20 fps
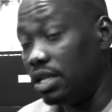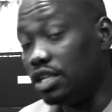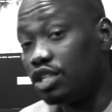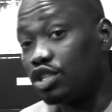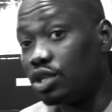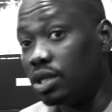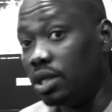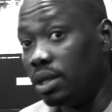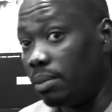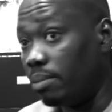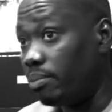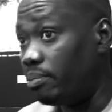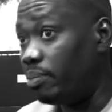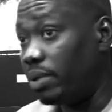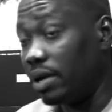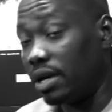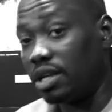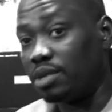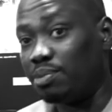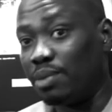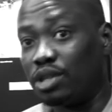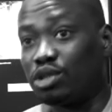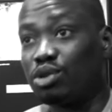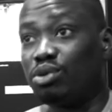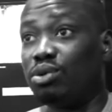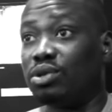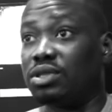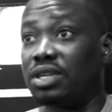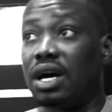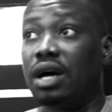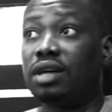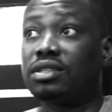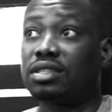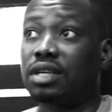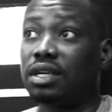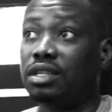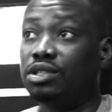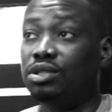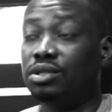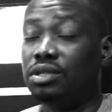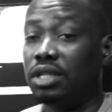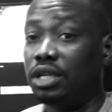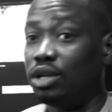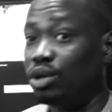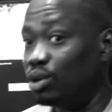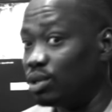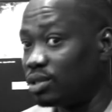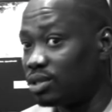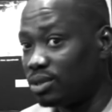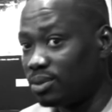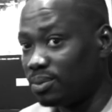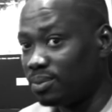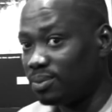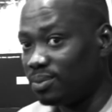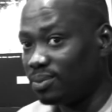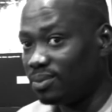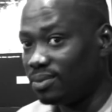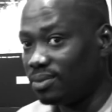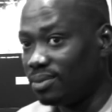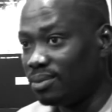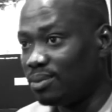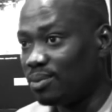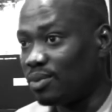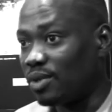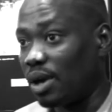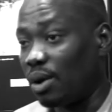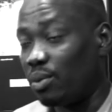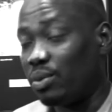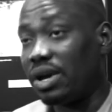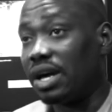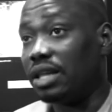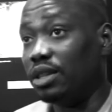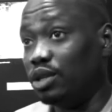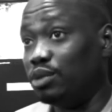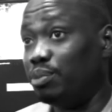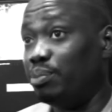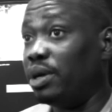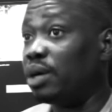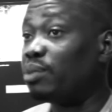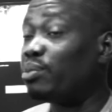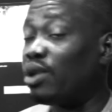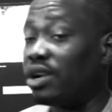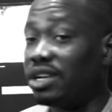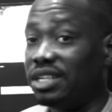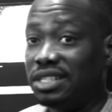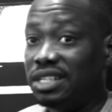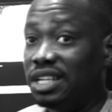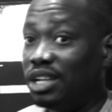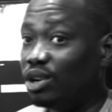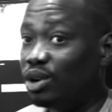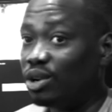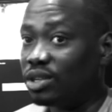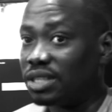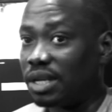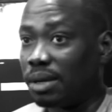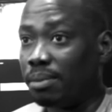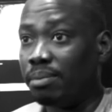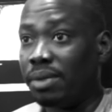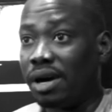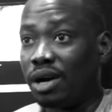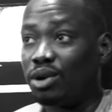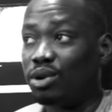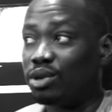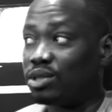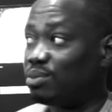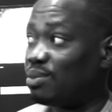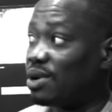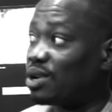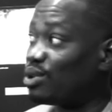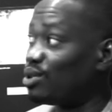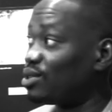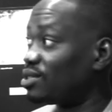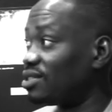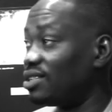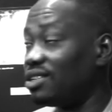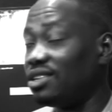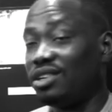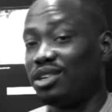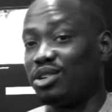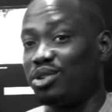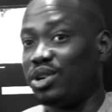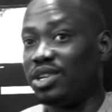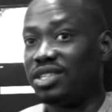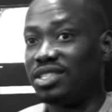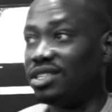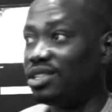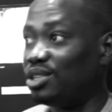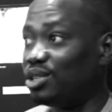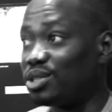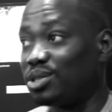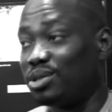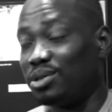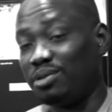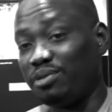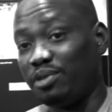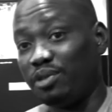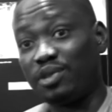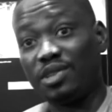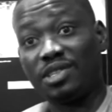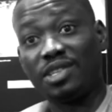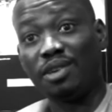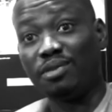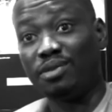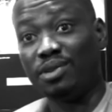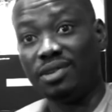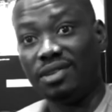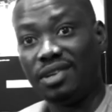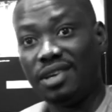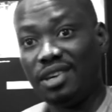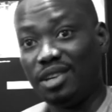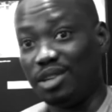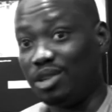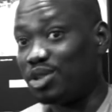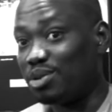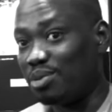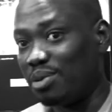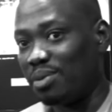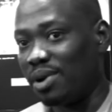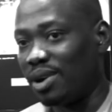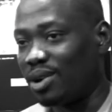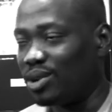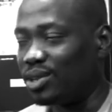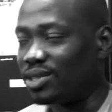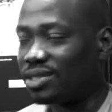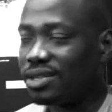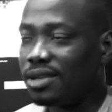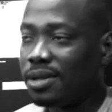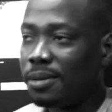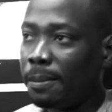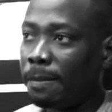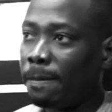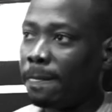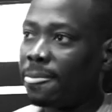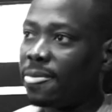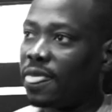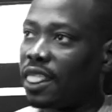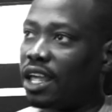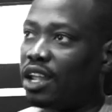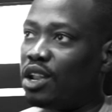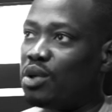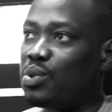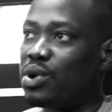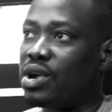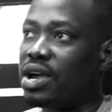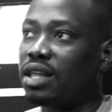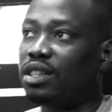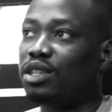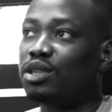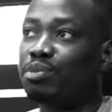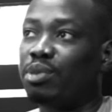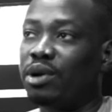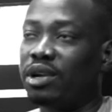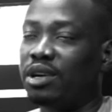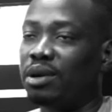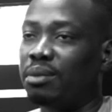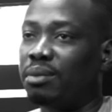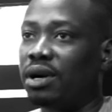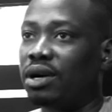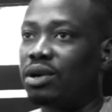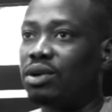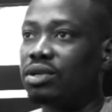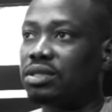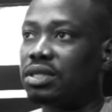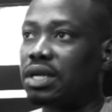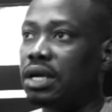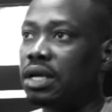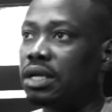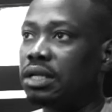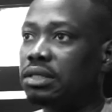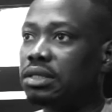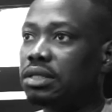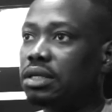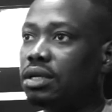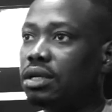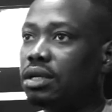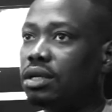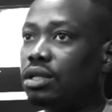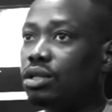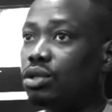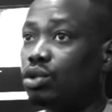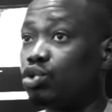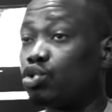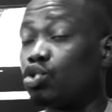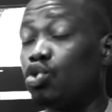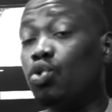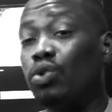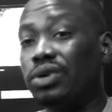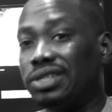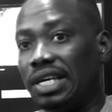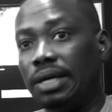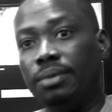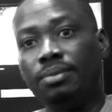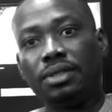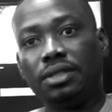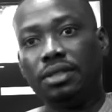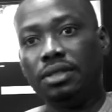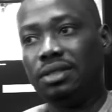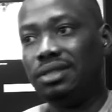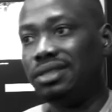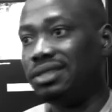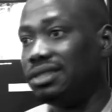literally biggest. My school was outside in Lagos, and we had this big party in Lagos and Bacchus. Bacchus, crazy. Just 57 used to be Bacchus, and then we had this party in Bacchus, and the school was empty,